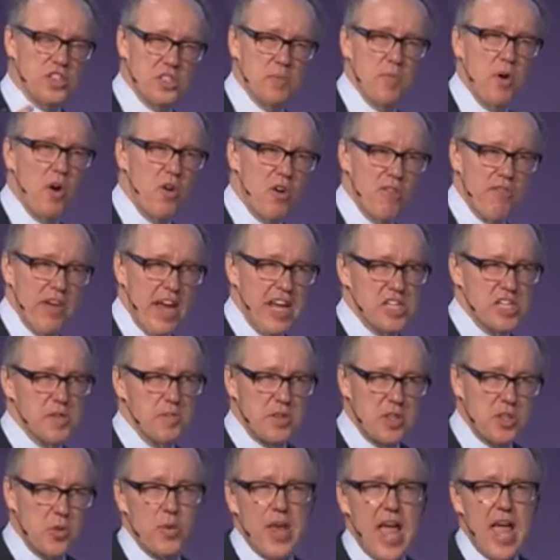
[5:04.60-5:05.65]
as a motivation,
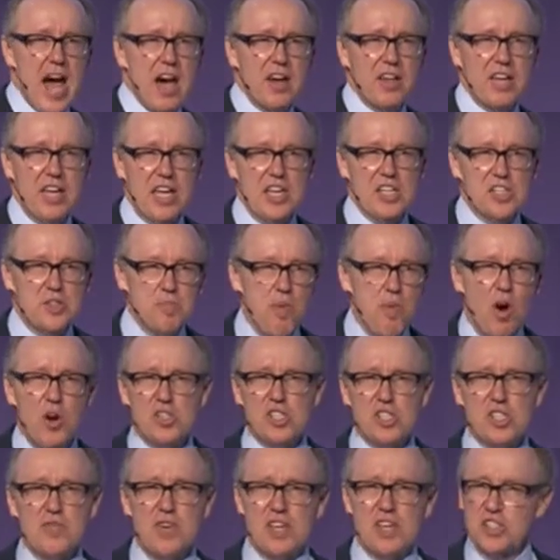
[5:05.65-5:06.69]
but the reality is
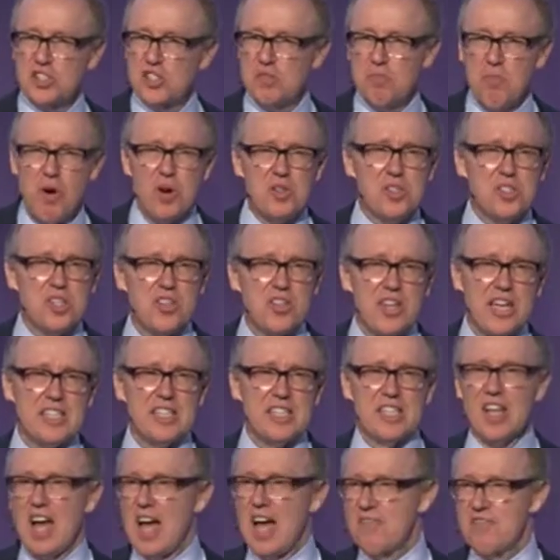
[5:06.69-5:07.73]
most of us do most of the things
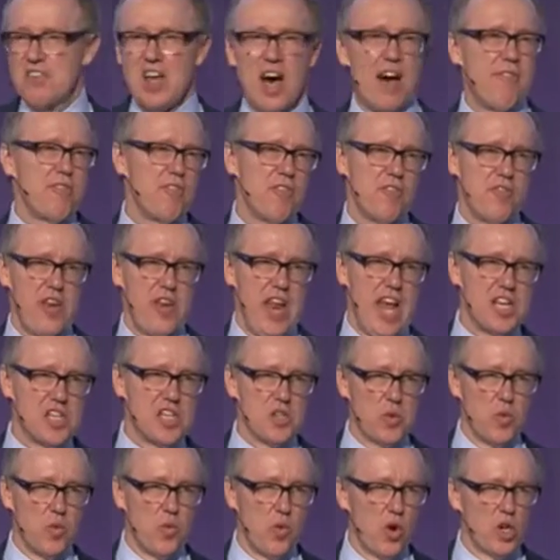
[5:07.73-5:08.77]
in life not for
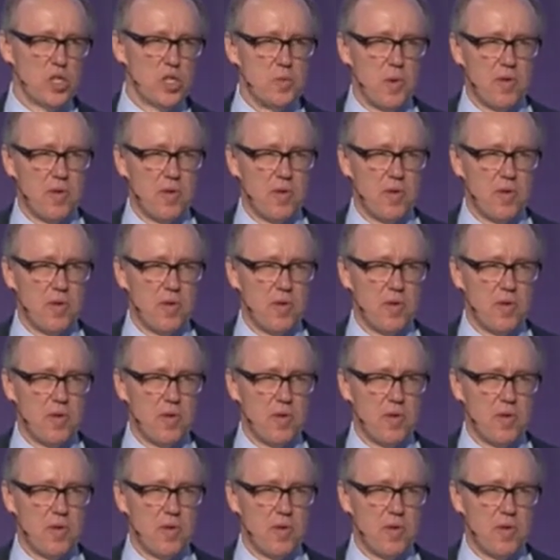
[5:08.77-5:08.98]
financial rewards,